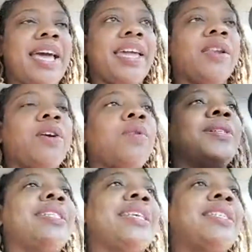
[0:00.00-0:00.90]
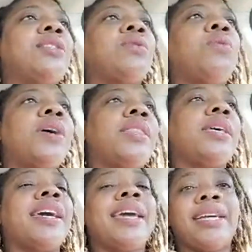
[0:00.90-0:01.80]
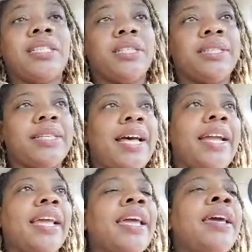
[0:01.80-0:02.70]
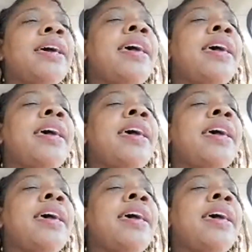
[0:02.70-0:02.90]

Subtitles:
that can coexist with a cashless society.